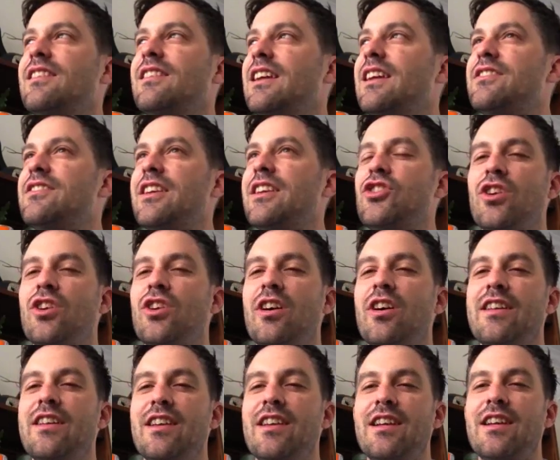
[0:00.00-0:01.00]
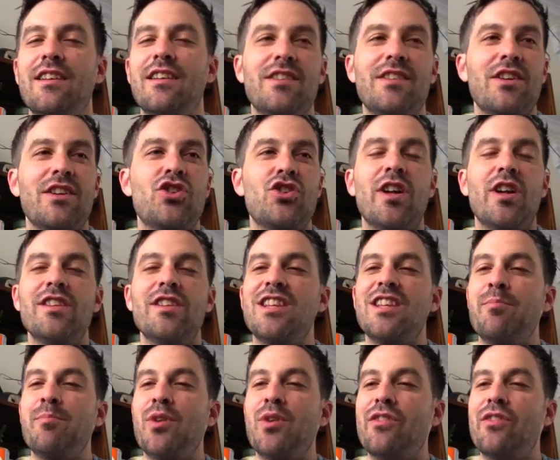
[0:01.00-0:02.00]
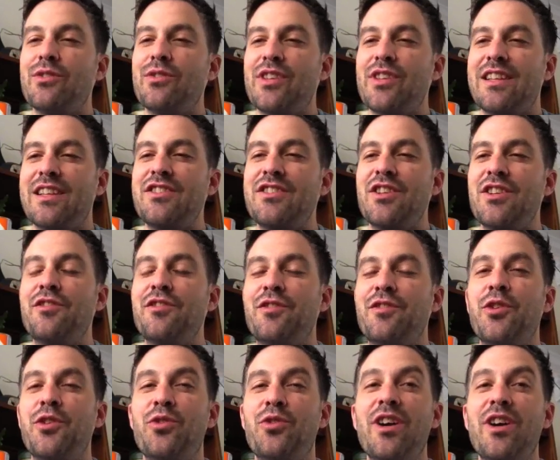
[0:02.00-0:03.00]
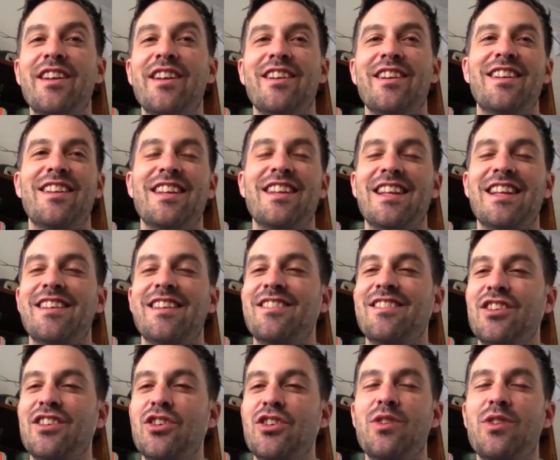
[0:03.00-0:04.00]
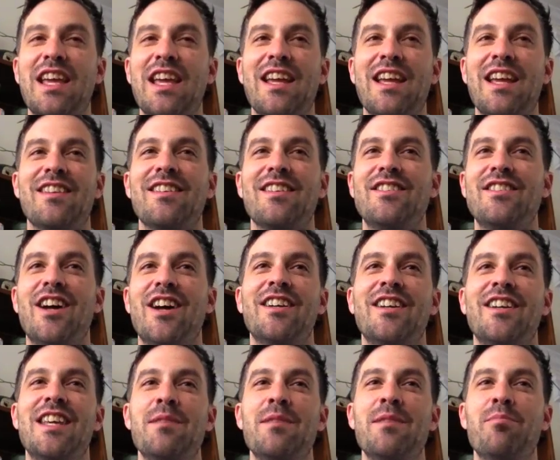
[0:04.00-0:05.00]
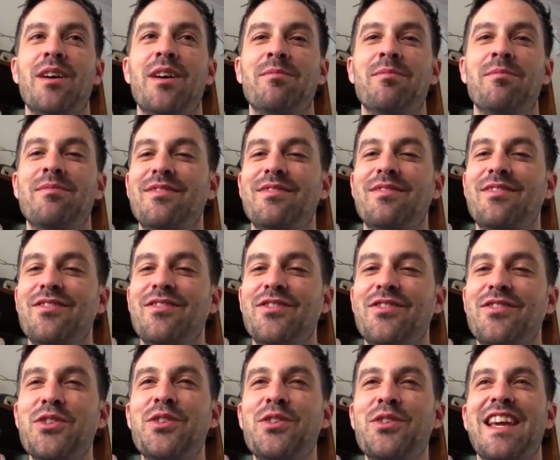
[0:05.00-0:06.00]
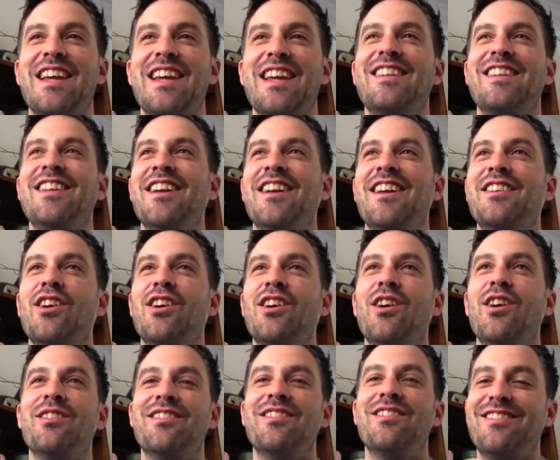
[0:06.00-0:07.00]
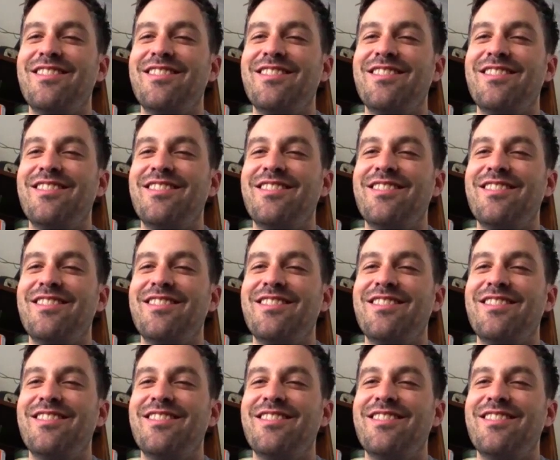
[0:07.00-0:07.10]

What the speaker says: Sean. It's like Sean slept over and was like, "Let's go for a run," and then you can't not keep up. You can't not go.